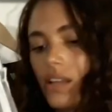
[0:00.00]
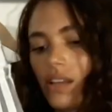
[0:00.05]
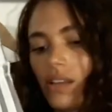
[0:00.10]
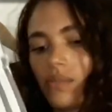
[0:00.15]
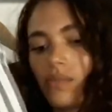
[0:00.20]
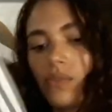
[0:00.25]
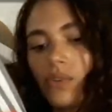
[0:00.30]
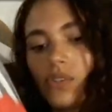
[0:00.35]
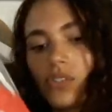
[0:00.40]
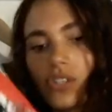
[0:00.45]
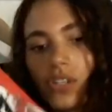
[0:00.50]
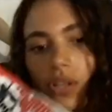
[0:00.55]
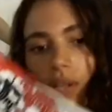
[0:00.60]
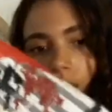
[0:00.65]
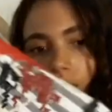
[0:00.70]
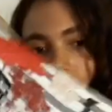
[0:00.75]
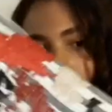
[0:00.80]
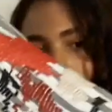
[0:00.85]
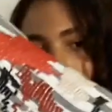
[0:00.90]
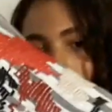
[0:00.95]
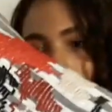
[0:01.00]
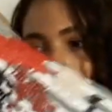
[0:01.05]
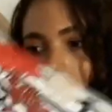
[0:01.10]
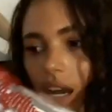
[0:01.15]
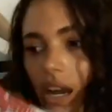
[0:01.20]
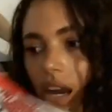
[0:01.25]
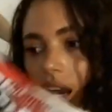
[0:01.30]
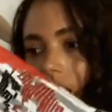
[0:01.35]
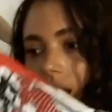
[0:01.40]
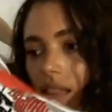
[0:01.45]
ruched closure
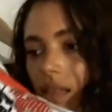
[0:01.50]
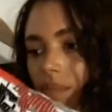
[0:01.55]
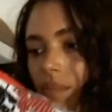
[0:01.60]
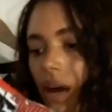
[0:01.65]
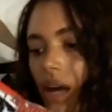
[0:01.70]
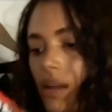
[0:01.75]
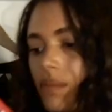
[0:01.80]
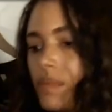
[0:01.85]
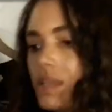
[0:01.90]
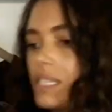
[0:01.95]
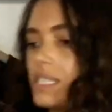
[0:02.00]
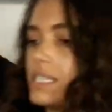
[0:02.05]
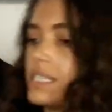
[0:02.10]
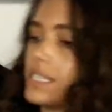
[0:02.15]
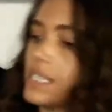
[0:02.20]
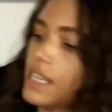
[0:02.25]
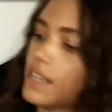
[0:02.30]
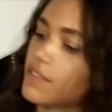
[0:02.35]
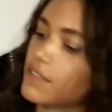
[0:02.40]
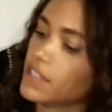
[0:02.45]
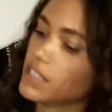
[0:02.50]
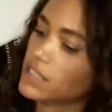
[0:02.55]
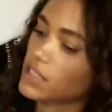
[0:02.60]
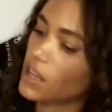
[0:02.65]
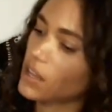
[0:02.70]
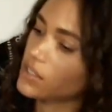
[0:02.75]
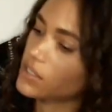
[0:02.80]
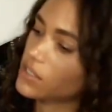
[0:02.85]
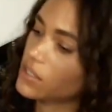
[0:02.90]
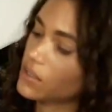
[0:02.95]
here at the bottom of the sleeve. This
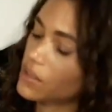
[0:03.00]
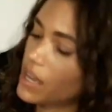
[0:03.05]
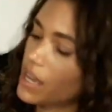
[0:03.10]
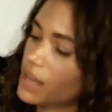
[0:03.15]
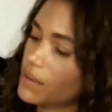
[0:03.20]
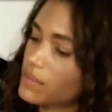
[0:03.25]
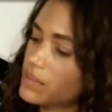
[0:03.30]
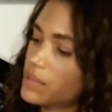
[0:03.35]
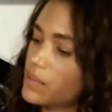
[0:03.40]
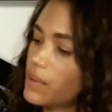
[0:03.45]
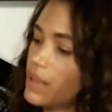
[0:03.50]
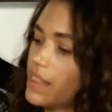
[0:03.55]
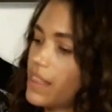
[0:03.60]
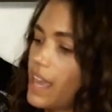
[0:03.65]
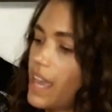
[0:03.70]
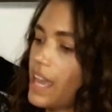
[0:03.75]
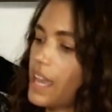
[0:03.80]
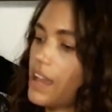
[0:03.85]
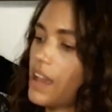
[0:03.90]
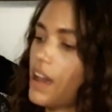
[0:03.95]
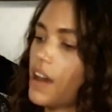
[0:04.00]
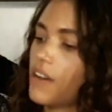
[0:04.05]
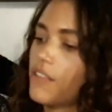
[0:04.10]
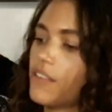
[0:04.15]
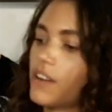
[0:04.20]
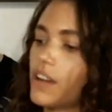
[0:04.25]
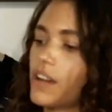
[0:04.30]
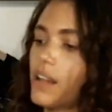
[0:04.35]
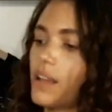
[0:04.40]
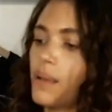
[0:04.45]
also comes with a
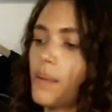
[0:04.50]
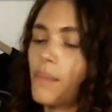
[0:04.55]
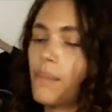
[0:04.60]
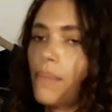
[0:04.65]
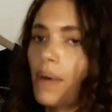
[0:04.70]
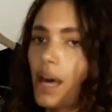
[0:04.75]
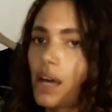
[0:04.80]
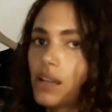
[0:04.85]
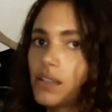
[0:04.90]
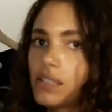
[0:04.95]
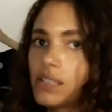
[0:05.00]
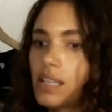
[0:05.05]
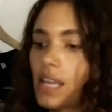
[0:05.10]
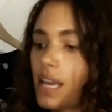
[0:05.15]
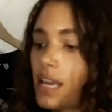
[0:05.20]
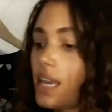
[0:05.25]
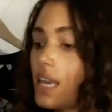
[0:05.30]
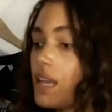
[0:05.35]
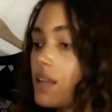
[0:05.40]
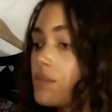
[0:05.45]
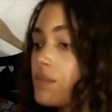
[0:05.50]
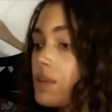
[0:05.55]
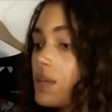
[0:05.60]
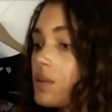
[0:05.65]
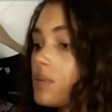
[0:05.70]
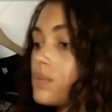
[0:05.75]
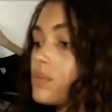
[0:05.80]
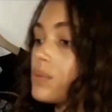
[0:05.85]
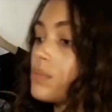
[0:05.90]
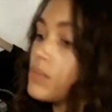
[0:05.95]
covered belt that can
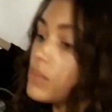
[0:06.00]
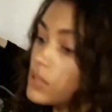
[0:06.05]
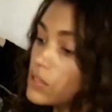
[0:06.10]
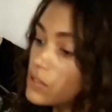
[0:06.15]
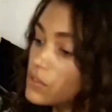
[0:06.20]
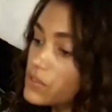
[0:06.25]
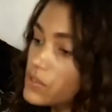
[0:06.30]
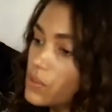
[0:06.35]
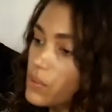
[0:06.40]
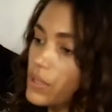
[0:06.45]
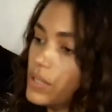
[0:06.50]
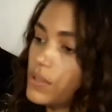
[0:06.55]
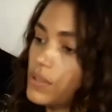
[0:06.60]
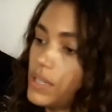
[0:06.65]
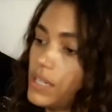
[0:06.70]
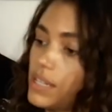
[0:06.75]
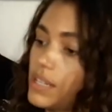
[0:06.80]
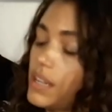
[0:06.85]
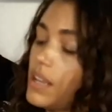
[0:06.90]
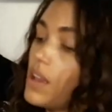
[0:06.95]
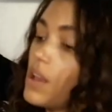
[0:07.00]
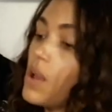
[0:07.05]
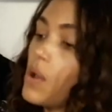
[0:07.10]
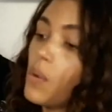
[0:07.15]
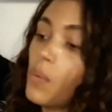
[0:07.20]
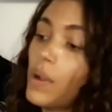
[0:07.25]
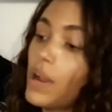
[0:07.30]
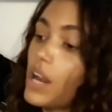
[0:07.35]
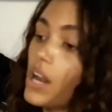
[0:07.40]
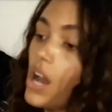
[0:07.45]
be removed, or you can
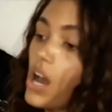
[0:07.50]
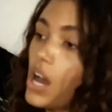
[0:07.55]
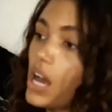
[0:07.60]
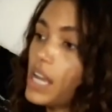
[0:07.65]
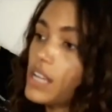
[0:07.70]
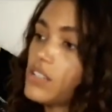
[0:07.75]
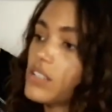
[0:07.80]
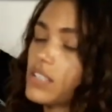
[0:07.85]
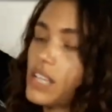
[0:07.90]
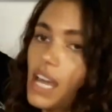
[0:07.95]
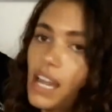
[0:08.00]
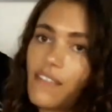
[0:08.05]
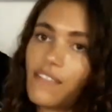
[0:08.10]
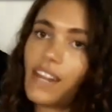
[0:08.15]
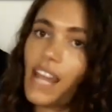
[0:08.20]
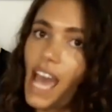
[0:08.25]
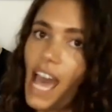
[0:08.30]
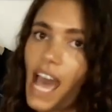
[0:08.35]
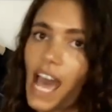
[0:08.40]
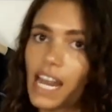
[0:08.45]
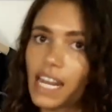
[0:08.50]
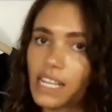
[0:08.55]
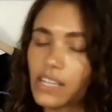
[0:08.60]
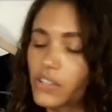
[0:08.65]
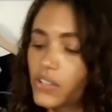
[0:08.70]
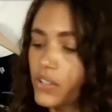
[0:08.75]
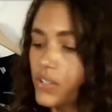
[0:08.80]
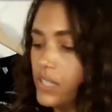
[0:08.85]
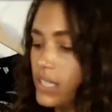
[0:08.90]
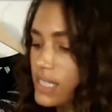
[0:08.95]
wear it on, just kind of an added
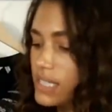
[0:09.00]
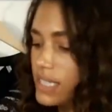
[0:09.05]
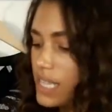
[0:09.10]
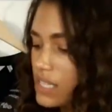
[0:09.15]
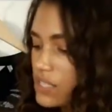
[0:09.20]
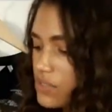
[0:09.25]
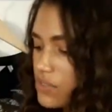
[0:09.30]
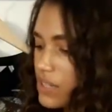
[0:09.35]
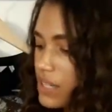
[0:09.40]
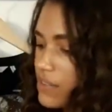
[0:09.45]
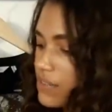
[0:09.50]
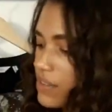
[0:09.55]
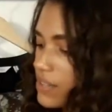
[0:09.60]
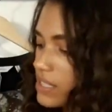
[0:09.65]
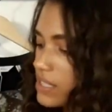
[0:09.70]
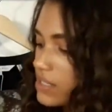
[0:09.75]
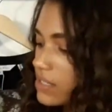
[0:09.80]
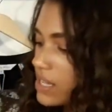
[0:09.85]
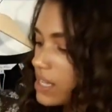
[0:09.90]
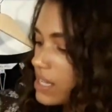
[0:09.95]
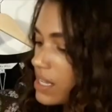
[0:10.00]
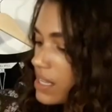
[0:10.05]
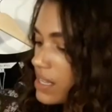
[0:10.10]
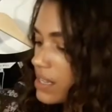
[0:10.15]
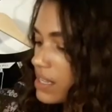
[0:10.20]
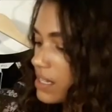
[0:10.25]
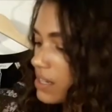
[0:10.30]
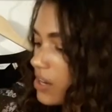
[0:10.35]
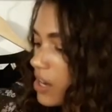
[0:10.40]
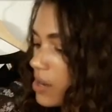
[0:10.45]
little accessory for the
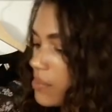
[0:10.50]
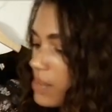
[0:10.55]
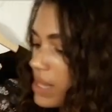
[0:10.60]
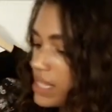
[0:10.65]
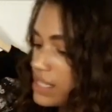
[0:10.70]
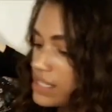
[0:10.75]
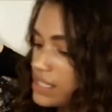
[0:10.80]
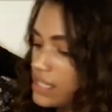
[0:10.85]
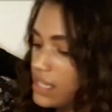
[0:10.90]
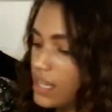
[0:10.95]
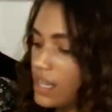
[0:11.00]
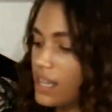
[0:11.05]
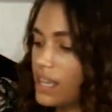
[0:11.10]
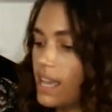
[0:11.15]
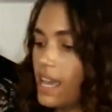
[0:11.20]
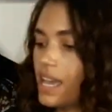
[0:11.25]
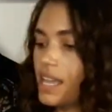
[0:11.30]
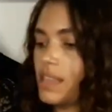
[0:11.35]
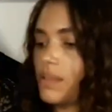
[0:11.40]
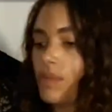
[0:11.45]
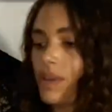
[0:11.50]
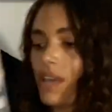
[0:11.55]
garment. And then we